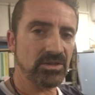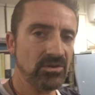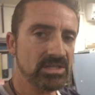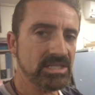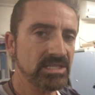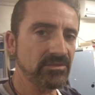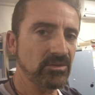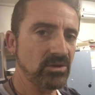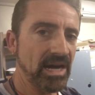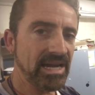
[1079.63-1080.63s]
crossed is
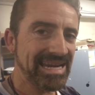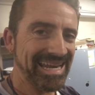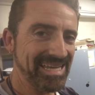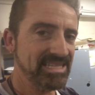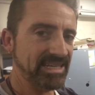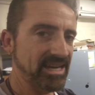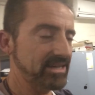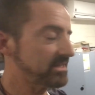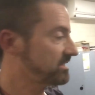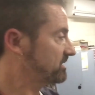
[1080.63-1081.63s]
for a laser
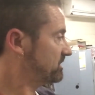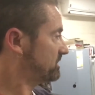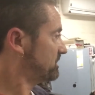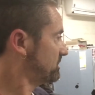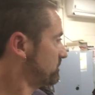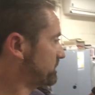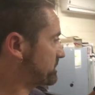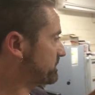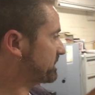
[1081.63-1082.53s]
cutter, which we